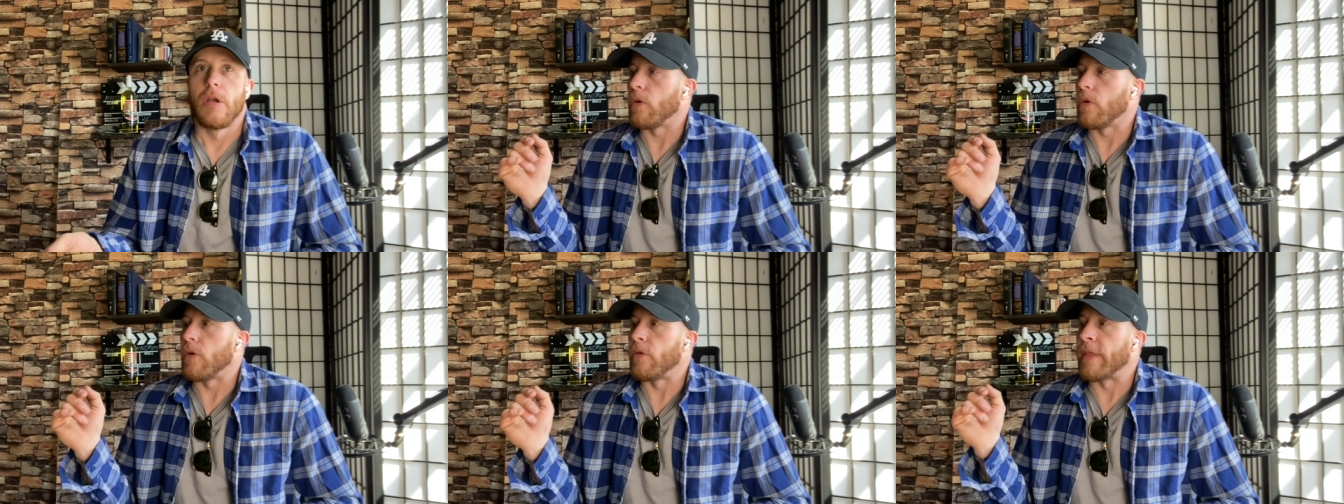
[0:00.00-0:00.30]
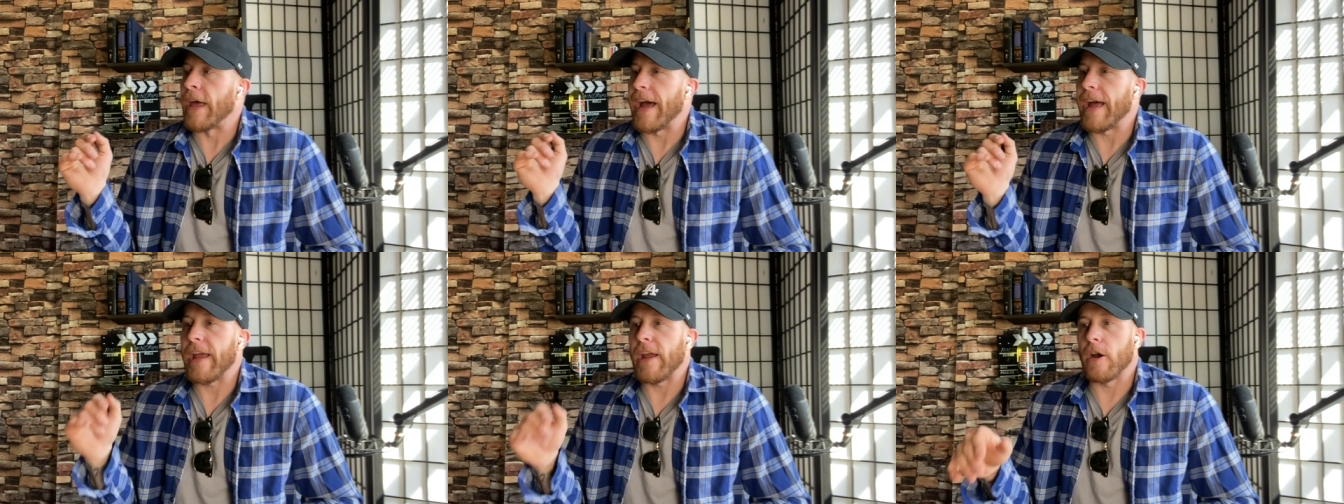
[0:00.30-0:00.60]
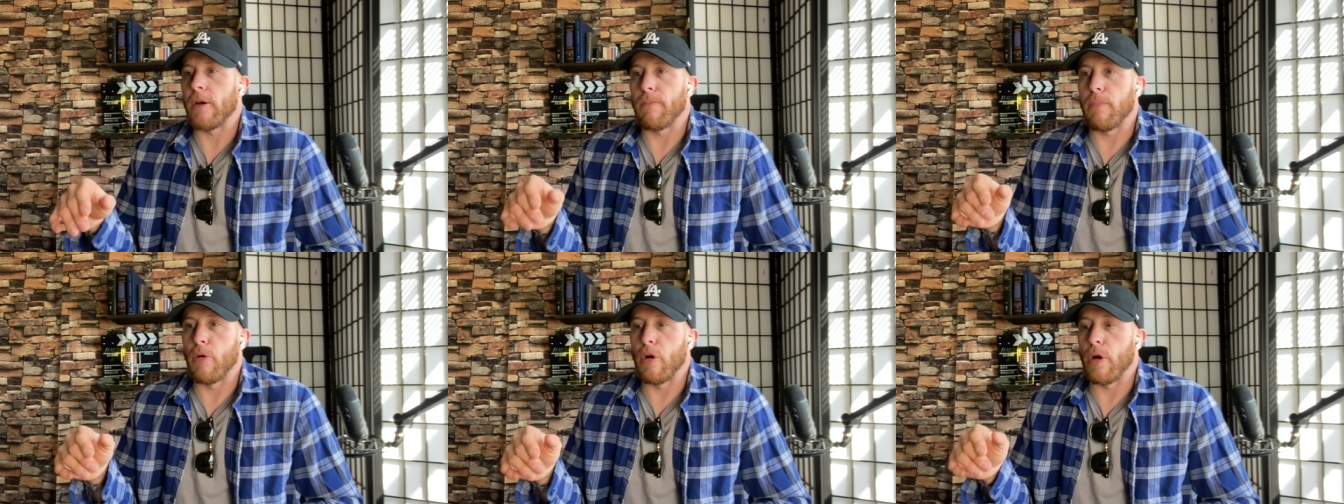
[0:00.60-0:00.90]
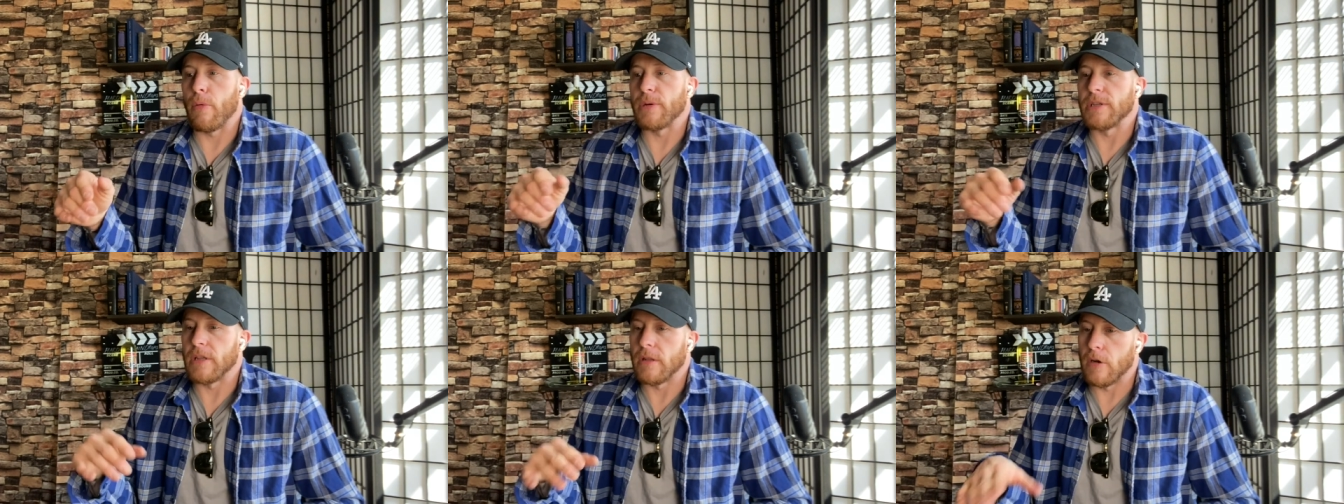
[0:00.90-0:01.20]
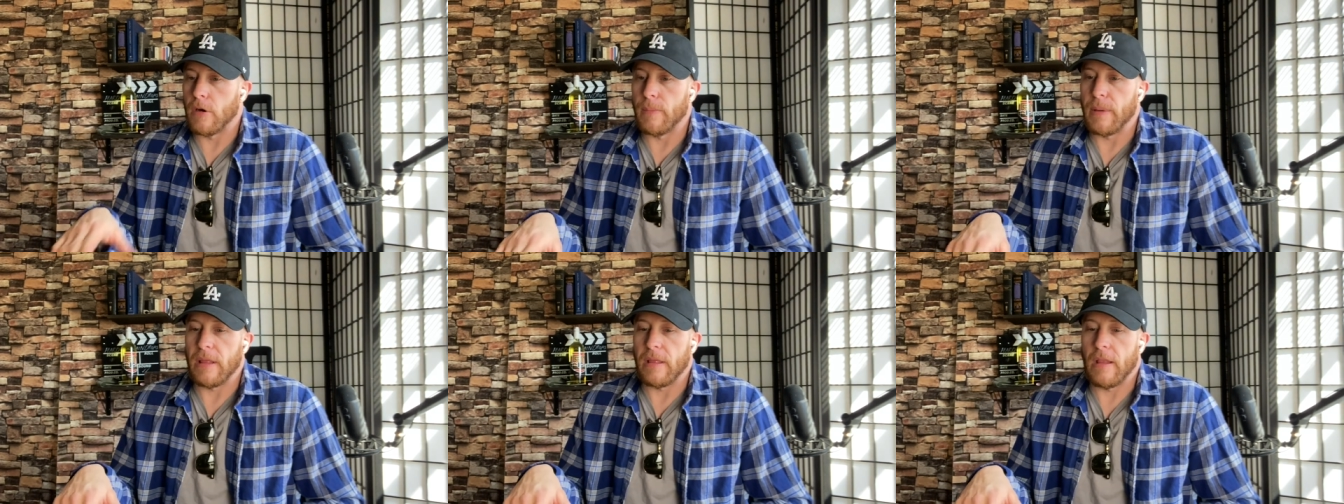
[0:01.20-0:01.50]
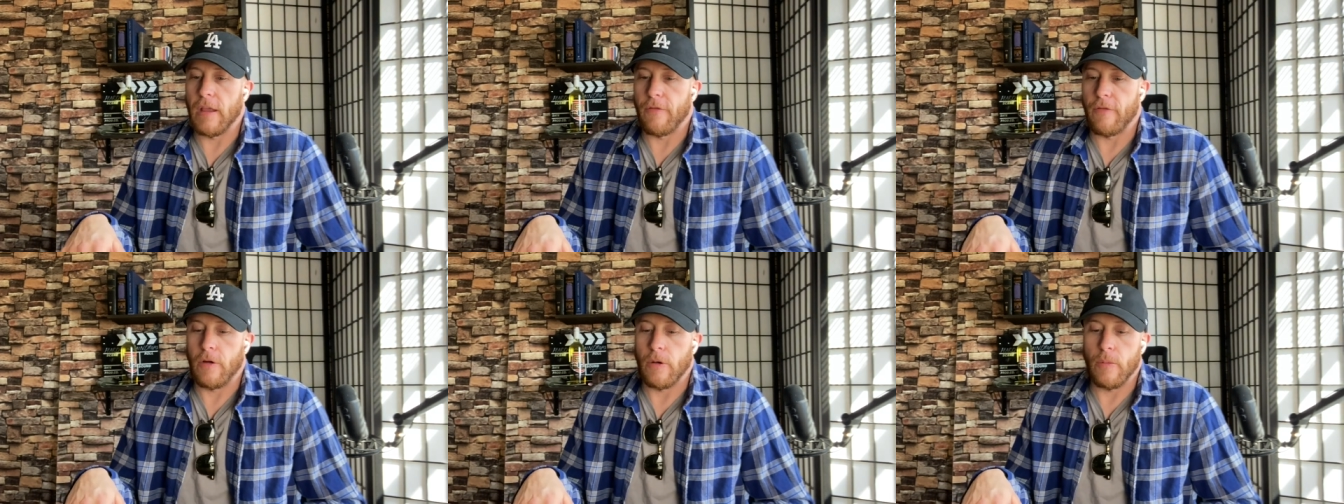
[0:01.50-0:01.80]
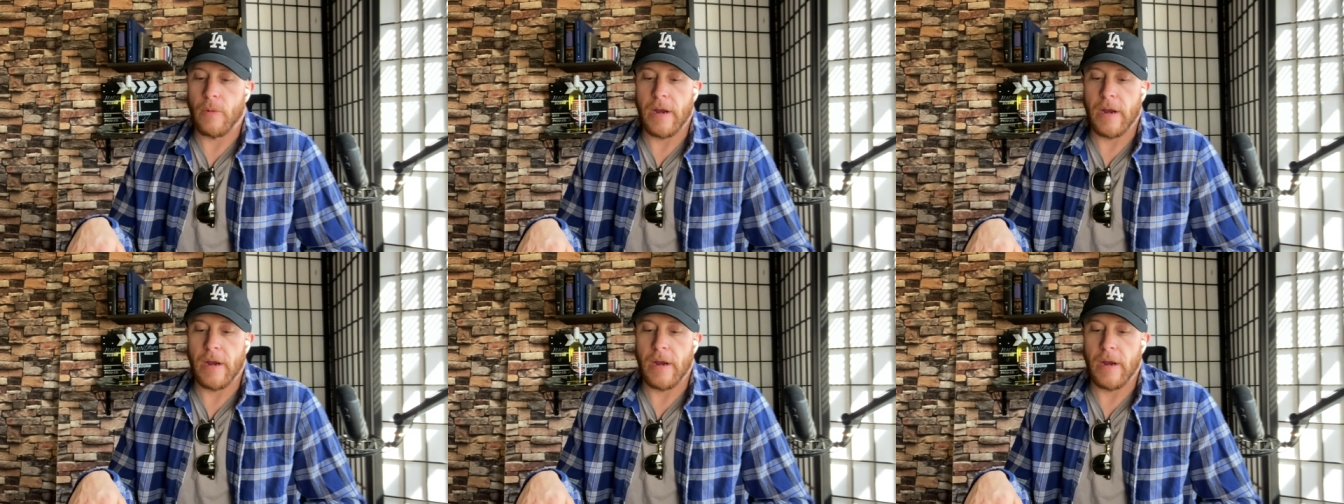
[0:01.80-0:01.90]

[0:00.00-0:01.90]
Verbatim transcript: that airport was a little bit different.